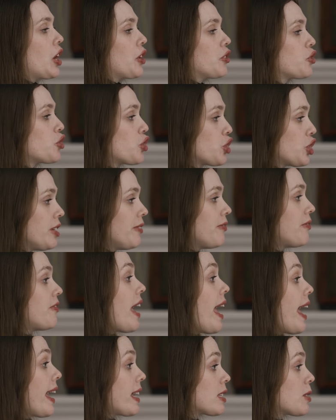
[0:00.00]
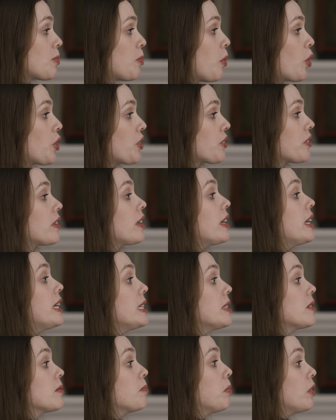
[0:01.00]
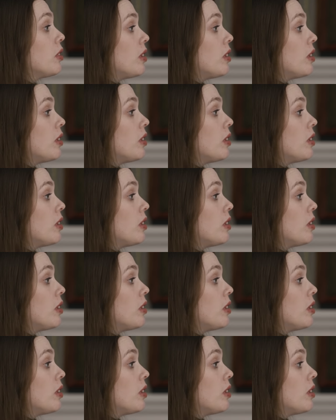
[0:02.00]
Our chief export is